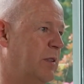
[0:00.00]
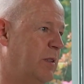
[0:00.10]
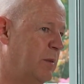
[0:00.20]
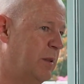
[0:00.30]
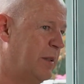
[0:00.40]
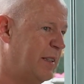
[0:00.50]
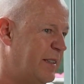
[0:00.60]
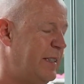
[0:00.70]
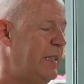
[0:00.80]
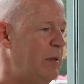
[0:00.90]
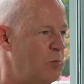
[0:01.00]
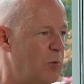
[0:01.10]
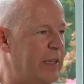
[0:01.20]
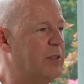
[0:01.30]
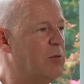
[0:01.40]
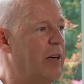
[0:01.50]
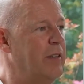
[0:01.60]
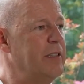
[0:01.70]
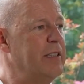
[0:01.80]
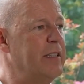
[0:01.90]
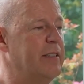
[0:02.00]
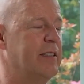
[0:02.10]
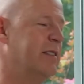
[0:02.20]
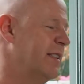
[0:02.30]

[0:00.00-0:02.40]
the team really driving the idea.